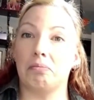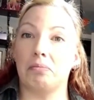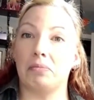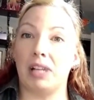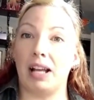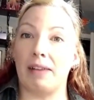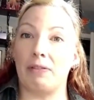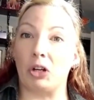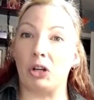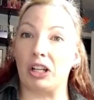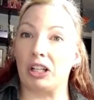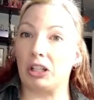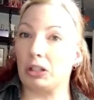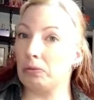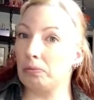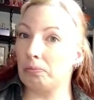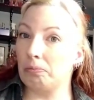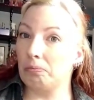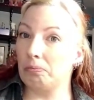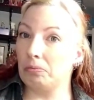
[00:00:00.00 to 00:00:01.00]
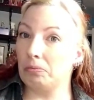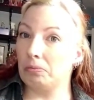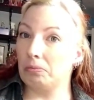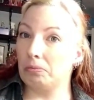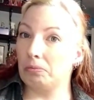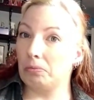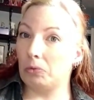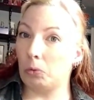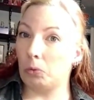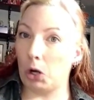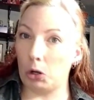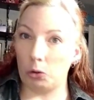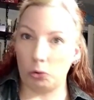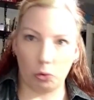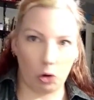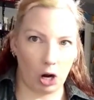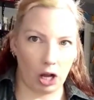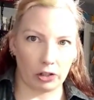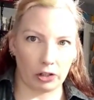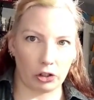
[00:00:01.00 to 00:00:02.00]
not very good road
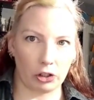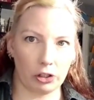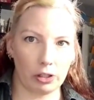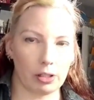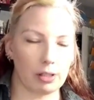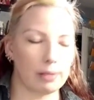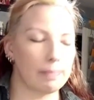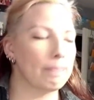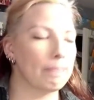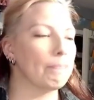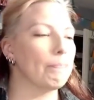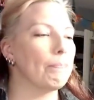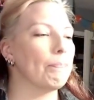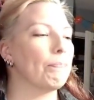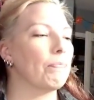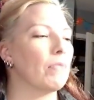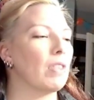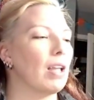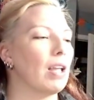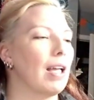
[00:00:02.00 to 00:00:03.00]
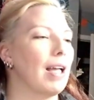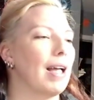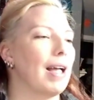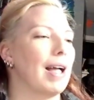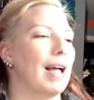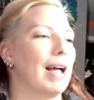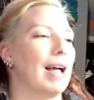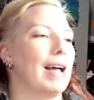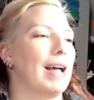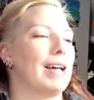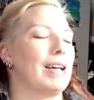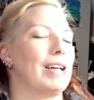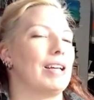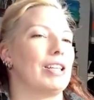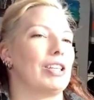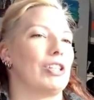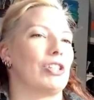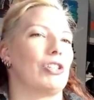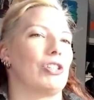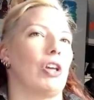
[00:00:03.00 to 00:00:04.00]
crossers.
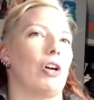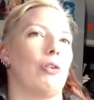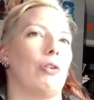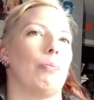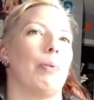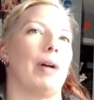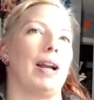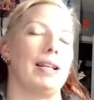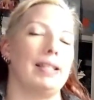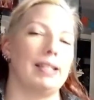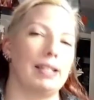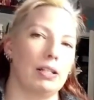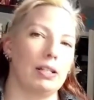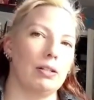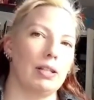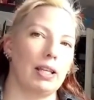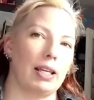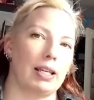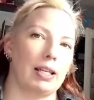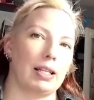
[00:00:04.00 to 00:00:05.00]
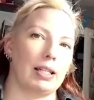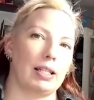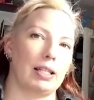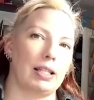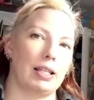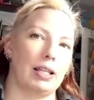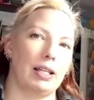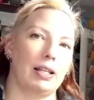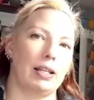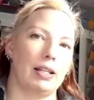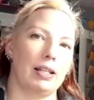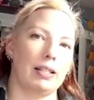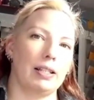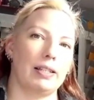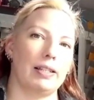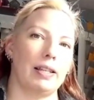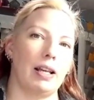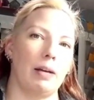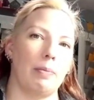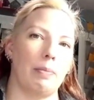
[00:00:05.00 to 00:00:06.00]
So, but I still get
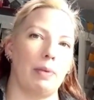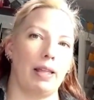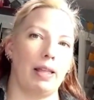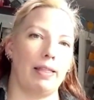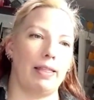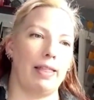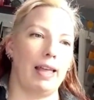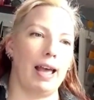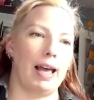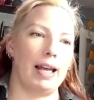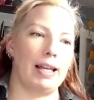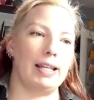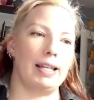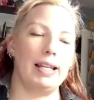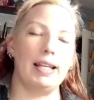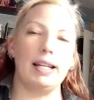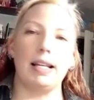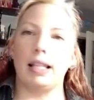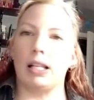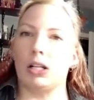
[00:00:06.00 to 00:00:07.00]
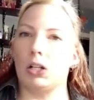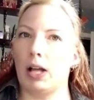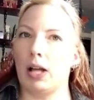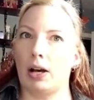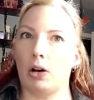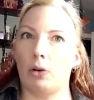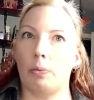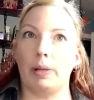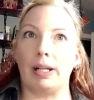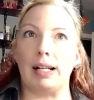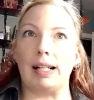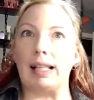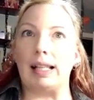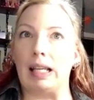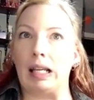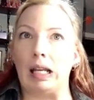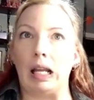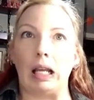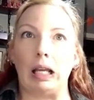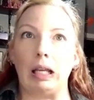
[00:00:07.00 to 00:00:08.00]
some that need a little help in
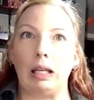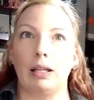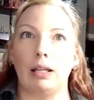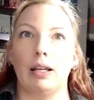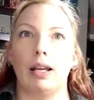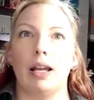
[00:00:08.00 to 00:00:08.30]
cleaning.